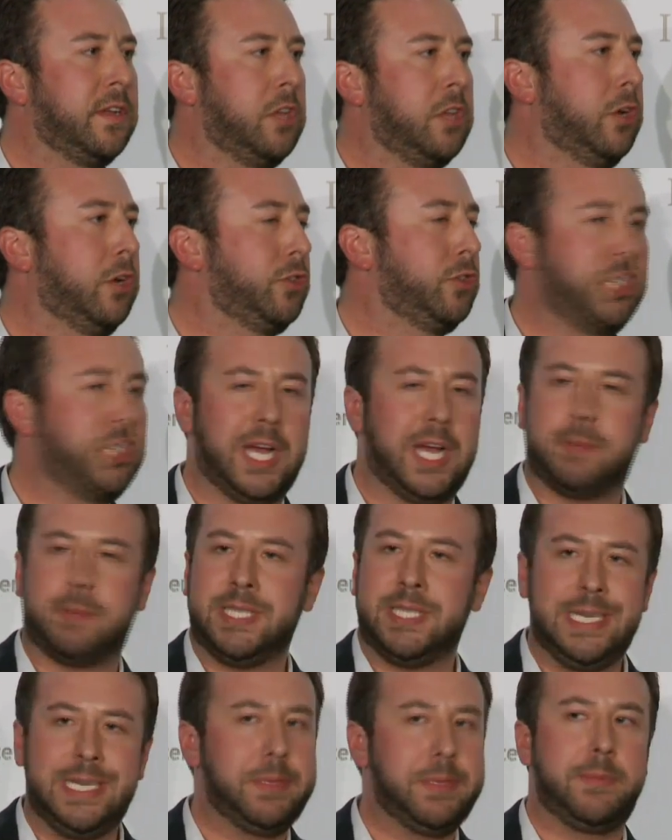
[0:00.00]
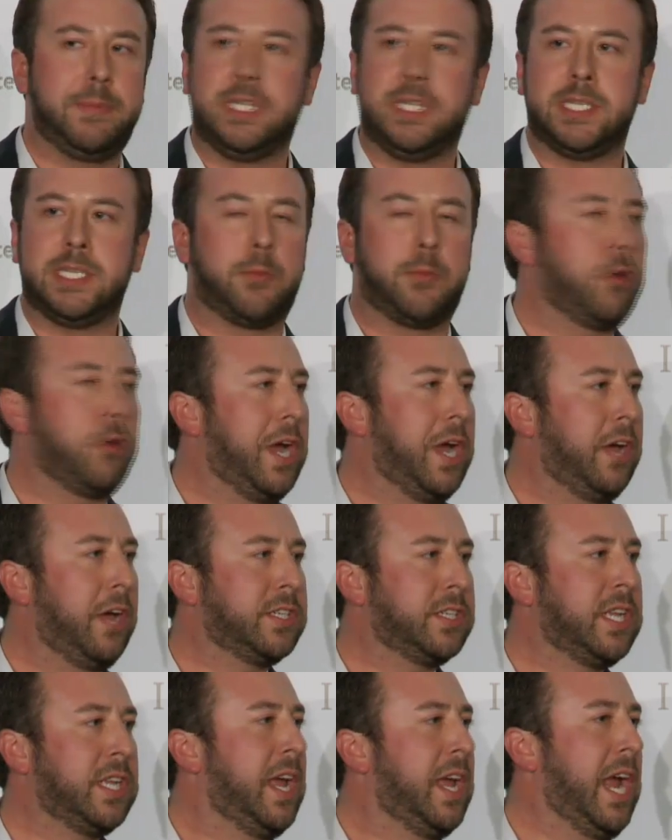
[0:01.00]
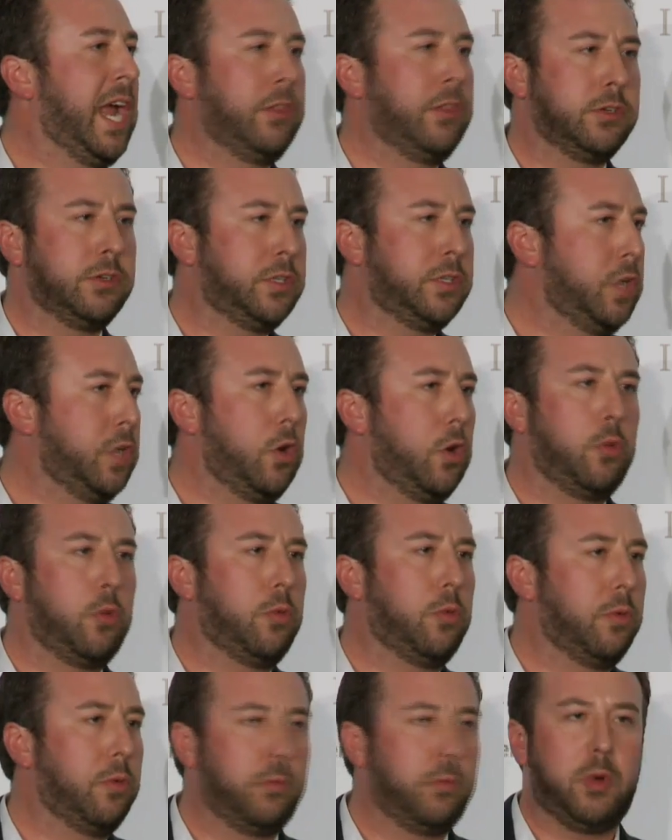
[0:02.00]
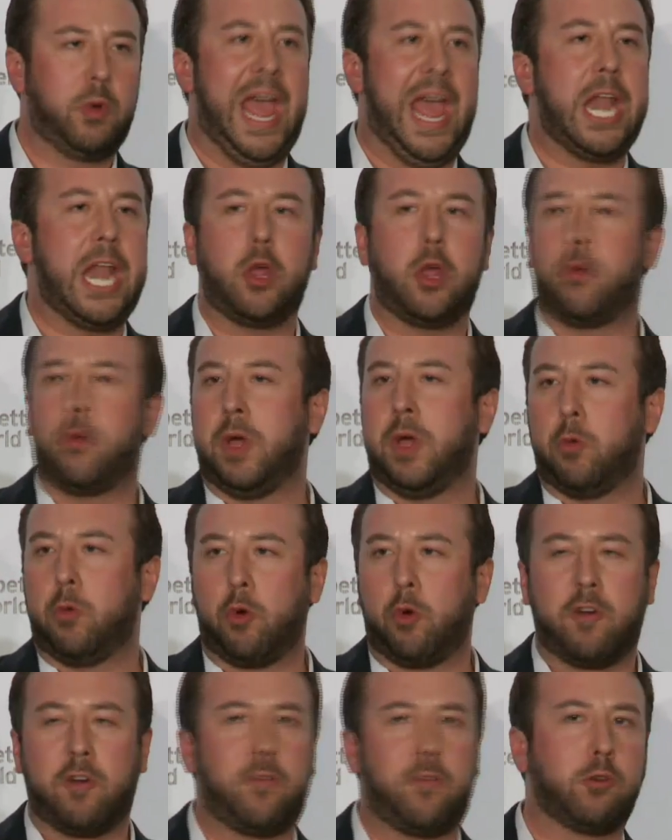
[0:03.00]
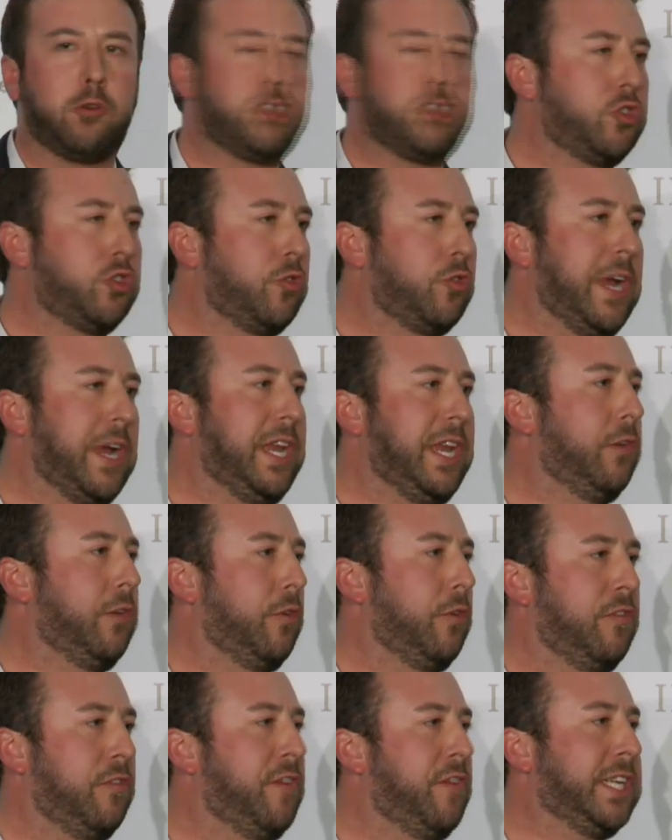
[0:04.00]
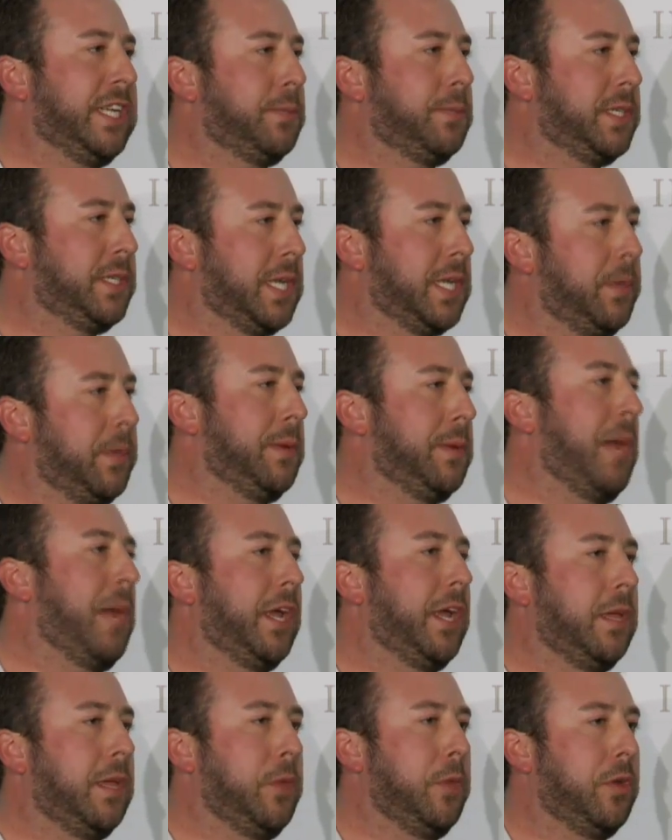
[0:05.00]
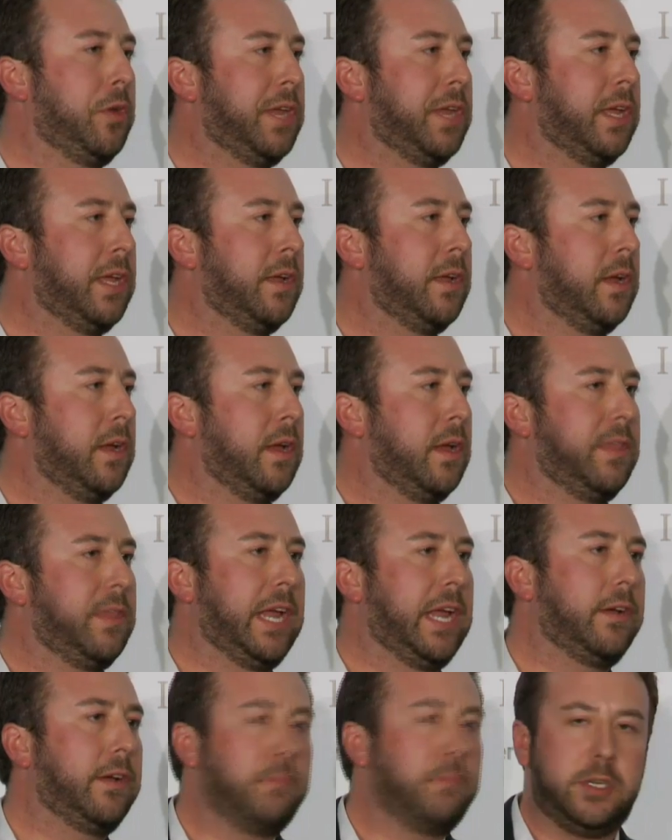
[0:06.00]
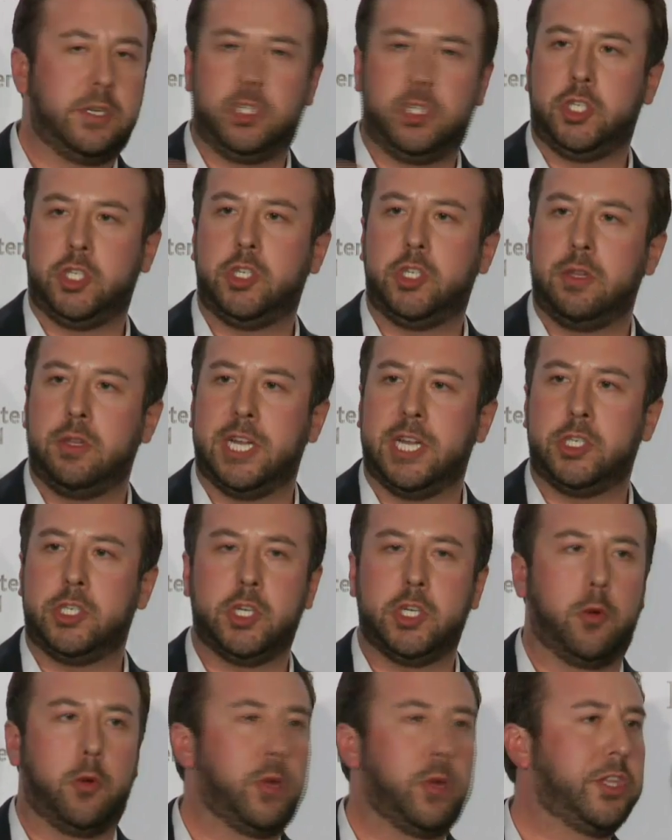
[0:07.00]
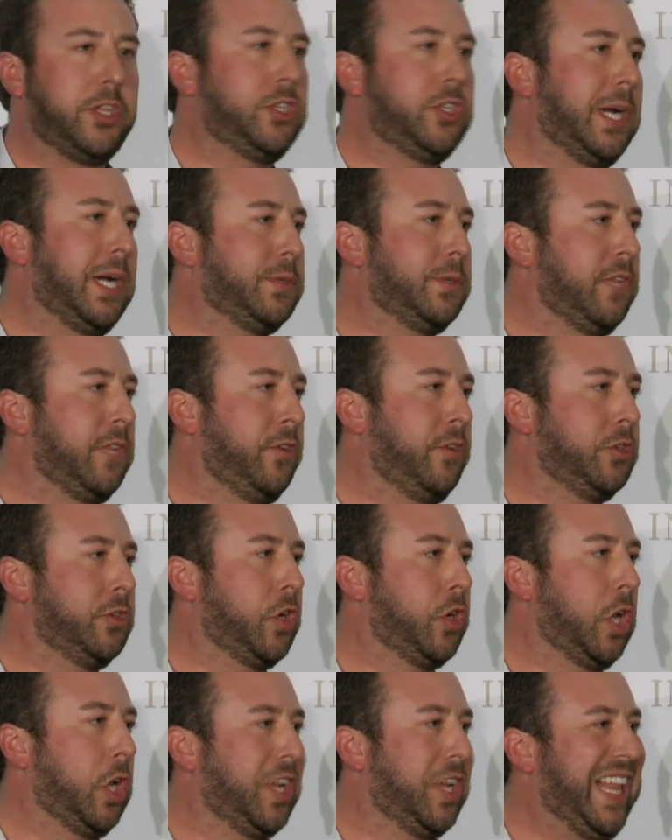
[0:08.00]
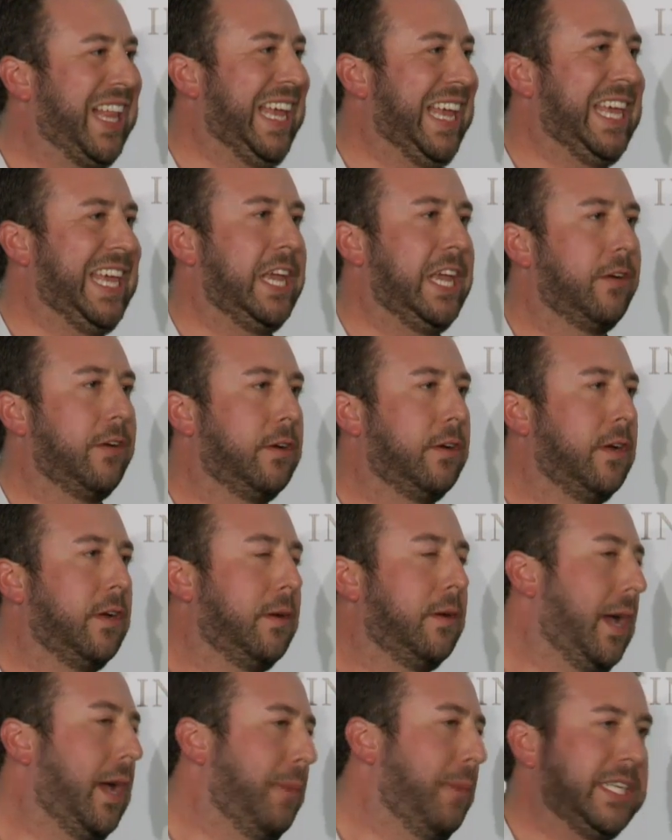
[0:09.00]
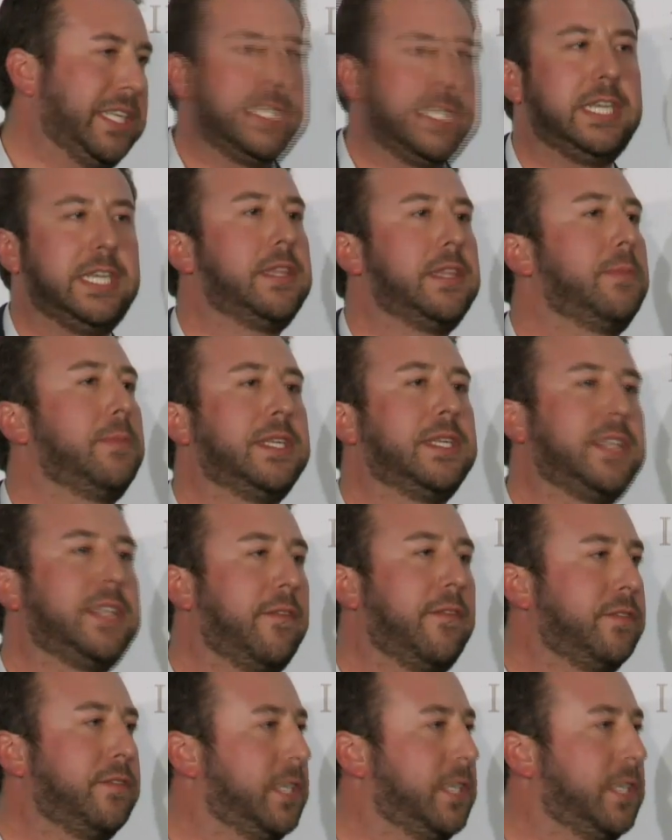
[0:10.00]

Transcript: Those jobs seem to be somewhere else, and there's no adequate workforce training or investments coming to my community that show what the jobs of the future are going to look like here. I may see them in San